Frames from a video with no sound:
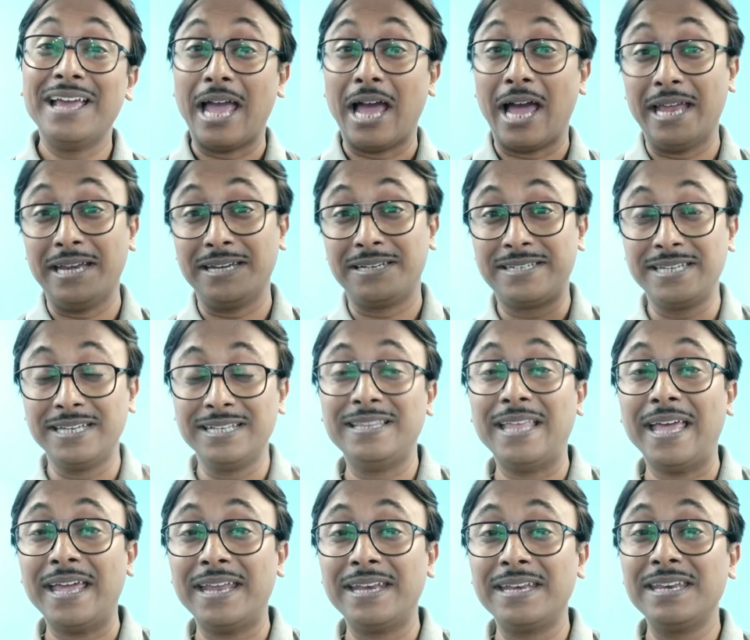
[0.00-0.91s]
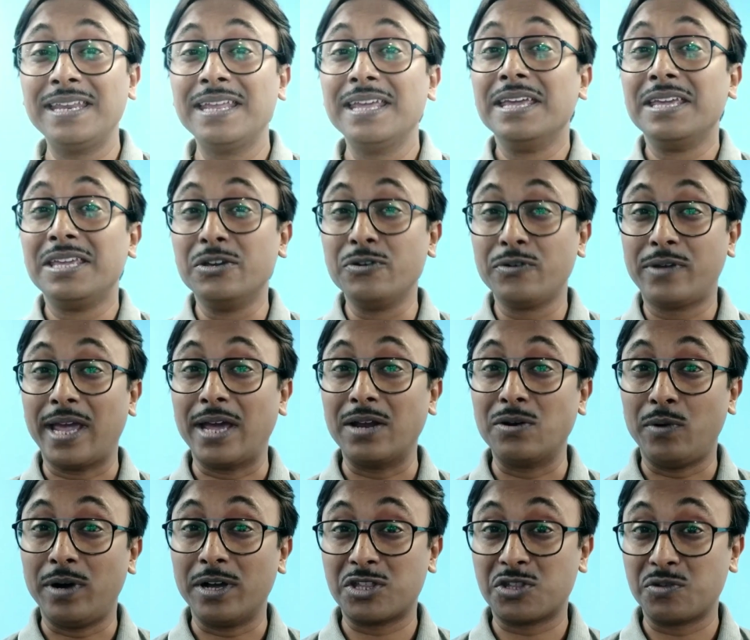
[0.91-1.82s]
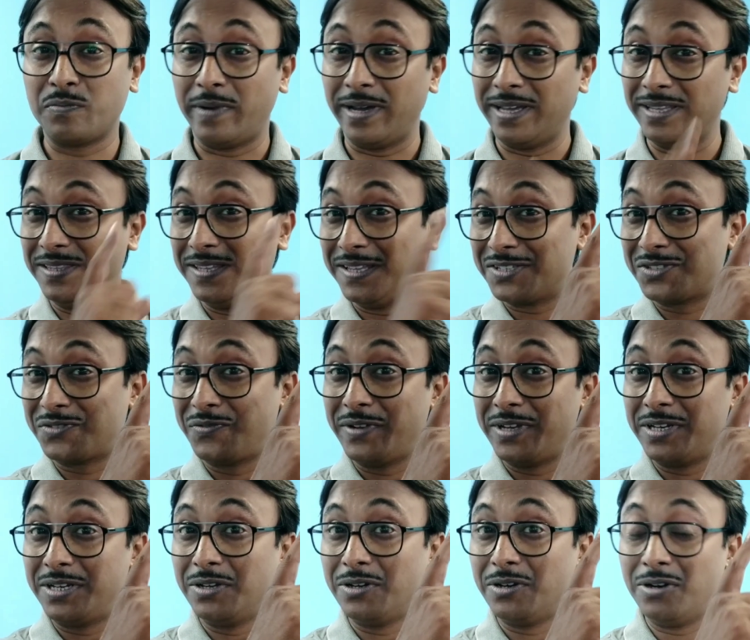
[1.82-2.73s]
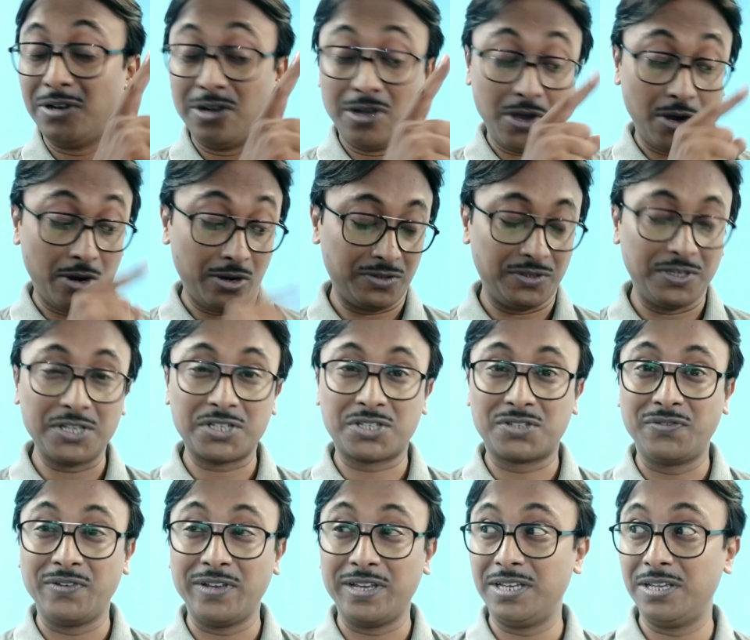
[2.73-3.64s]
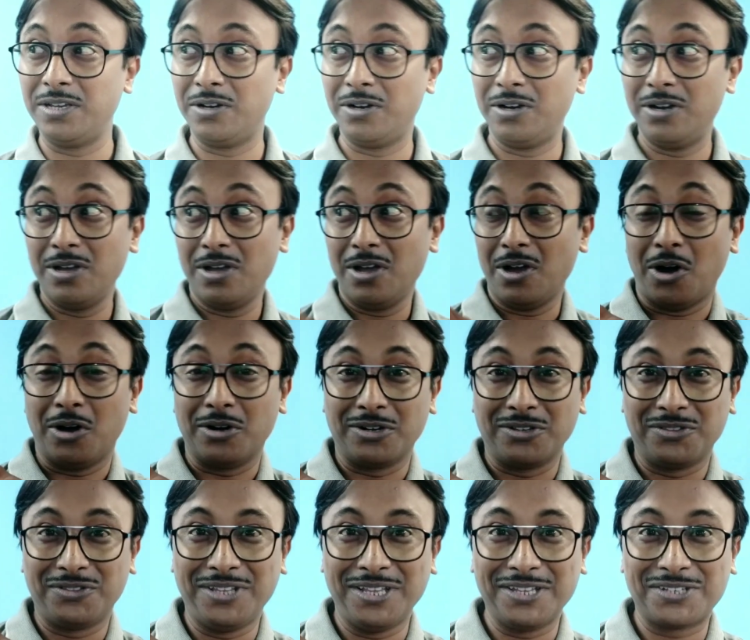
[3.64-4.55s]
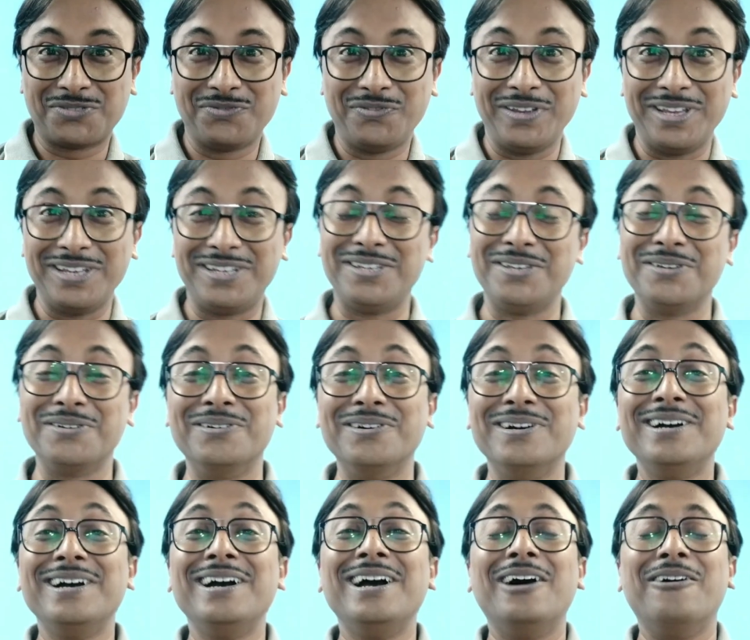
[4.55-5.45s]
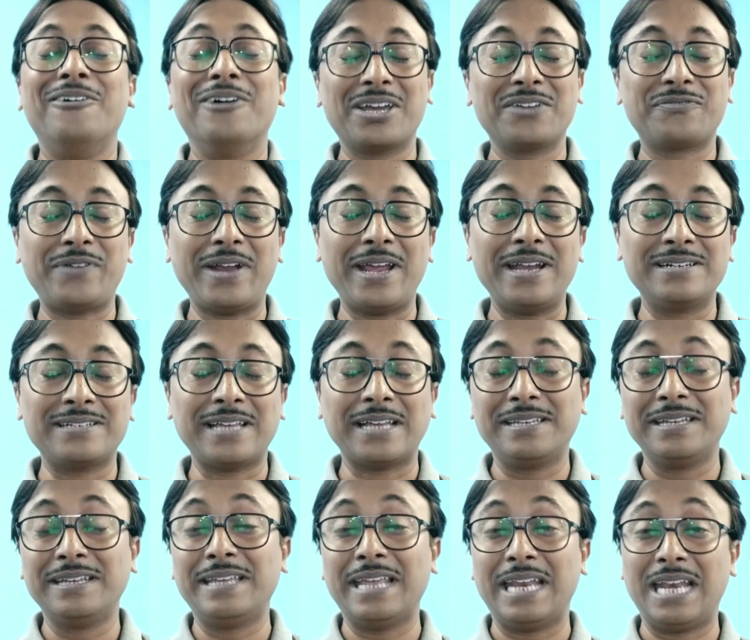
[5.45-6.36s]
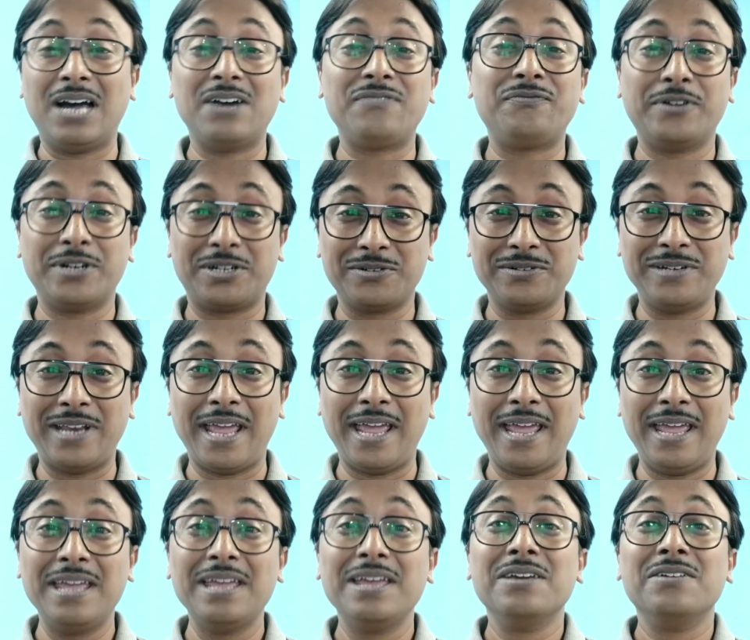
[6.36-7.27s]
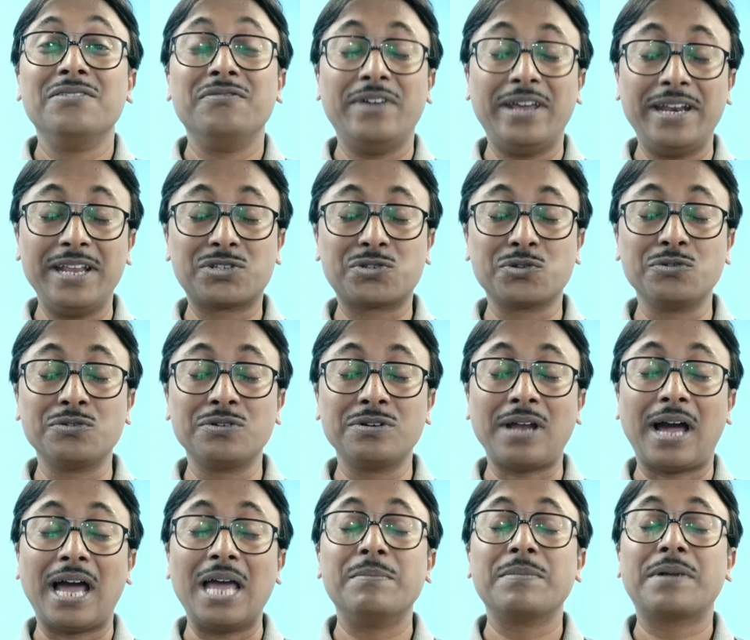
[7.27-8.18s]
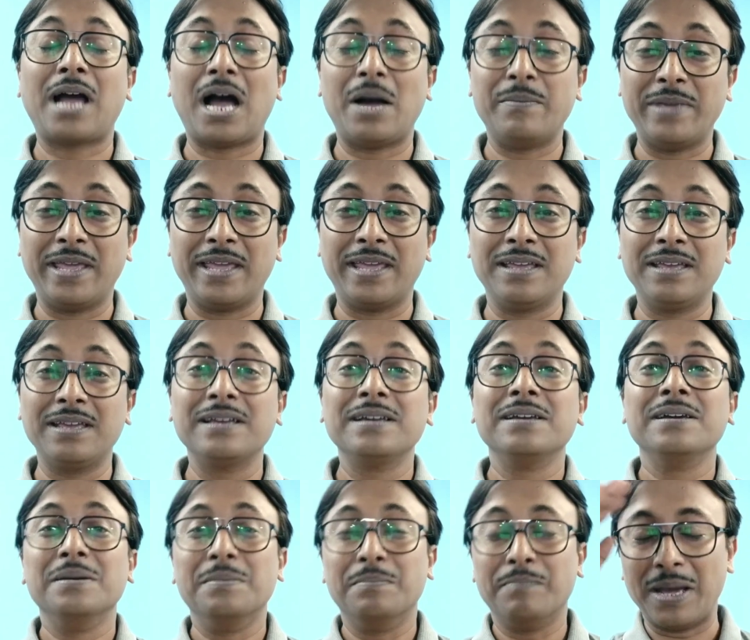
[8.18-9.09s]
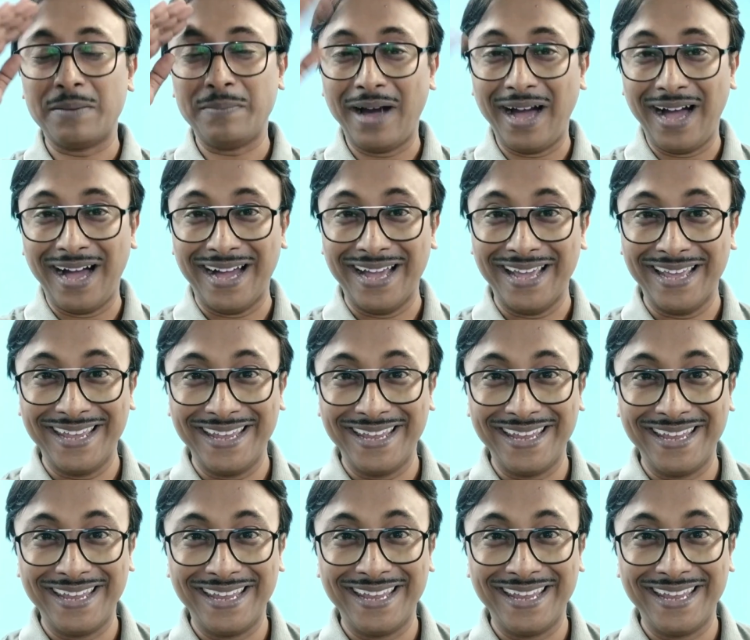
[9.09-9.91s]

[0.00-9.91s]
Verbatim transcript: Until then, you can watch my this video or this video or this video. Okay friends, I think enough for today. Very soon, I am coming. Bye-bye.